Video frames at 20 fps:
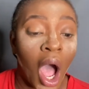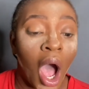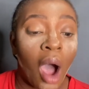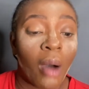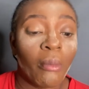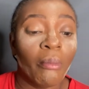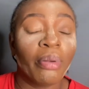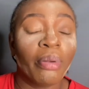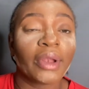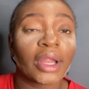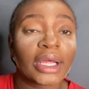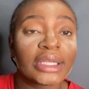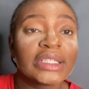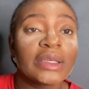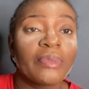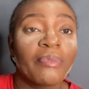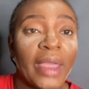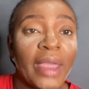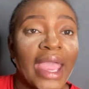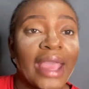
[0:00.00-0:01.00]
bloody
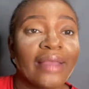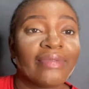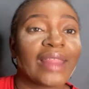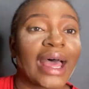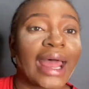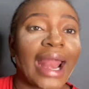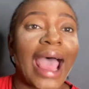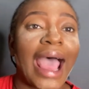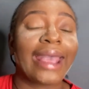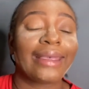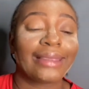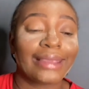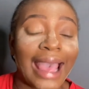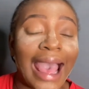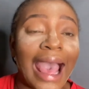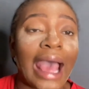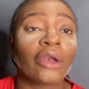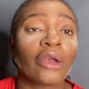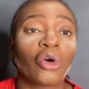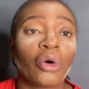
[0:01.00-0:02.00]
pain that I
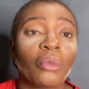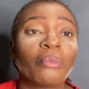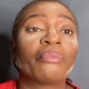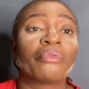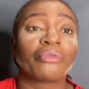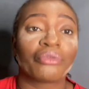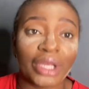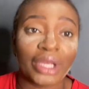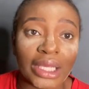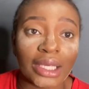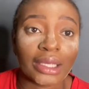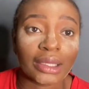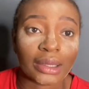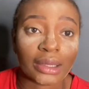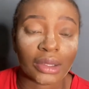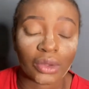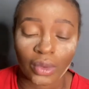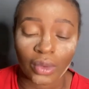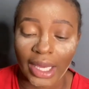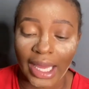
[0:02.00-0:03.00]
cannot breathe,
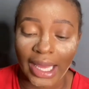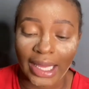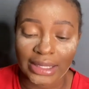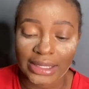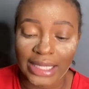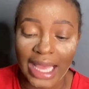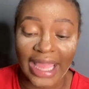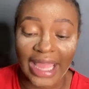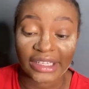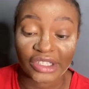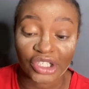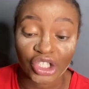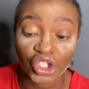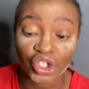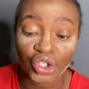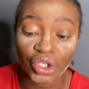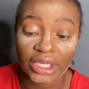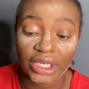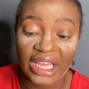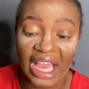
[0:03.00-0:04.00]
you guys. I
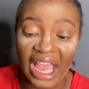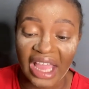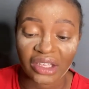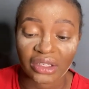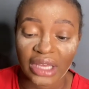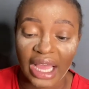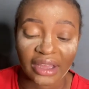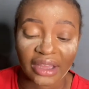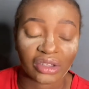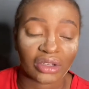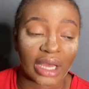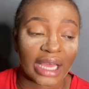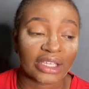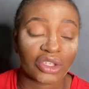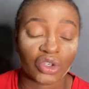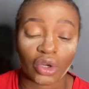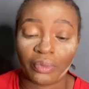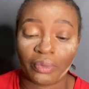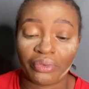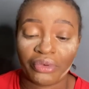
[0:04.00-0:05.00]
literally
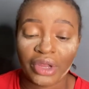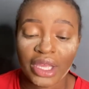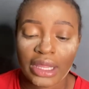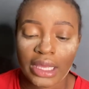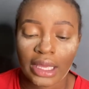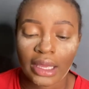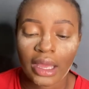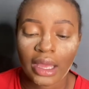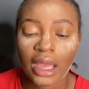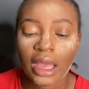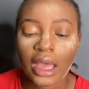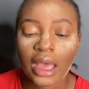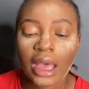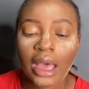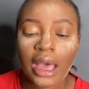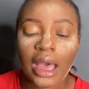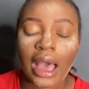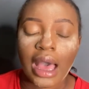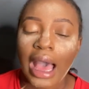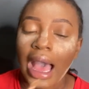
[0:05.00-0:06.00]
stopped breathing.
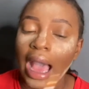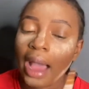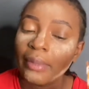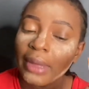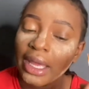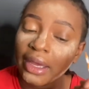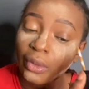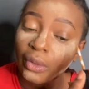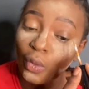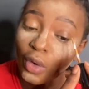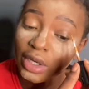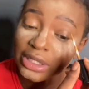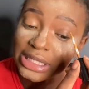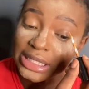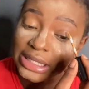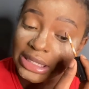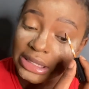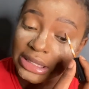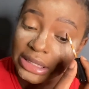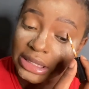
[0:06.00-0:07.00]
I'm like, what
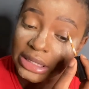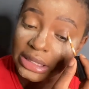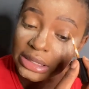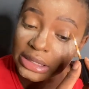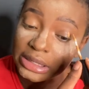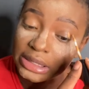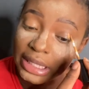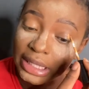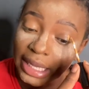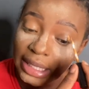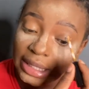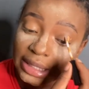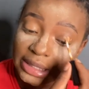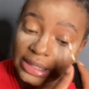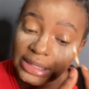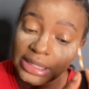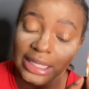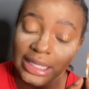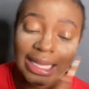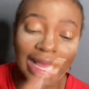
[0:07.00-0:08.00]
is this? Like,
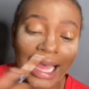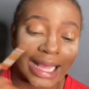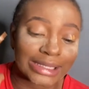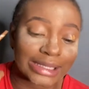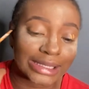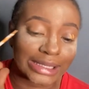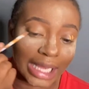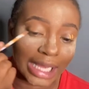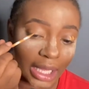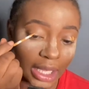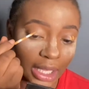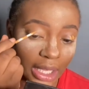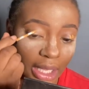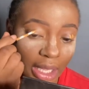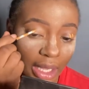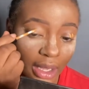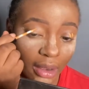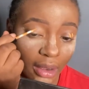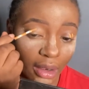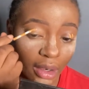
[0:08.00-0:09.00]
is it cancer?
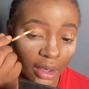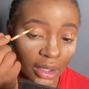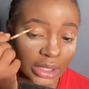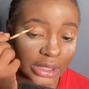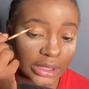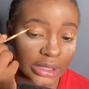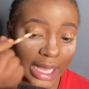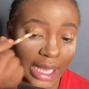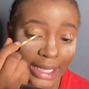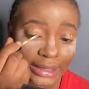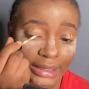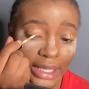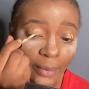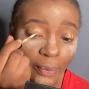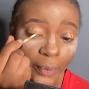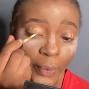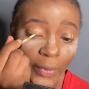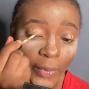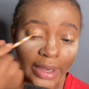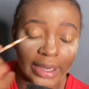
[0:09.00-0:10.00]
Because at
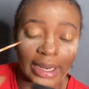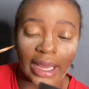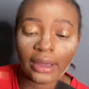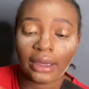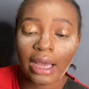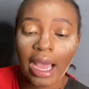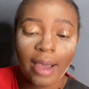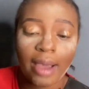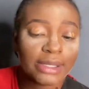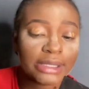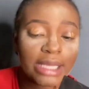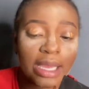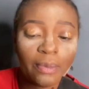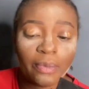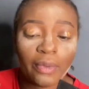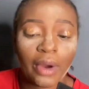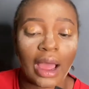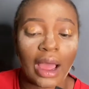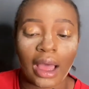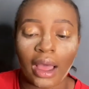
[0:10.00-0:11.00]
that point, I was like,
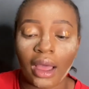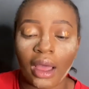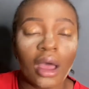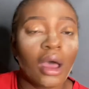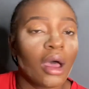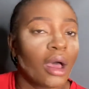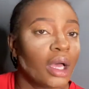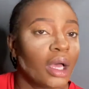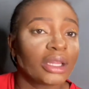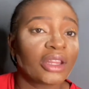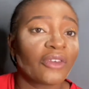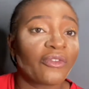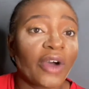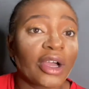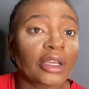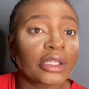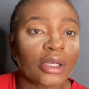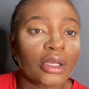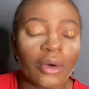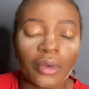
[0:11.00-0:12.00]
bruh, the fuck
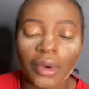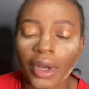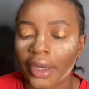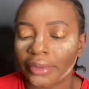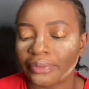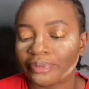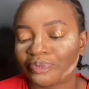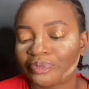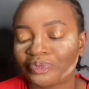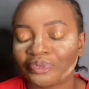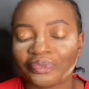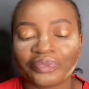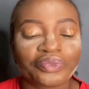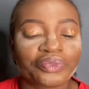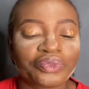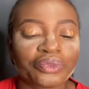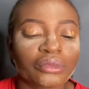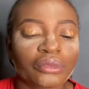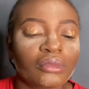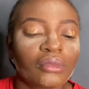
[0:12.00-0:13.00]
is going on?
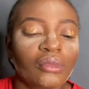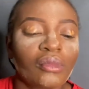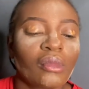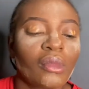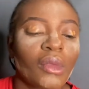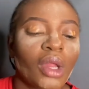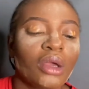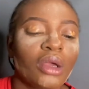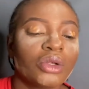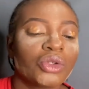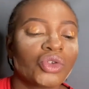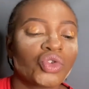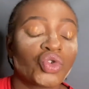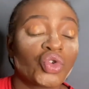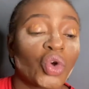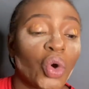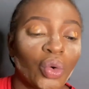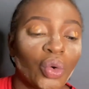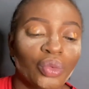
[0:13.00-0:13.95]
So,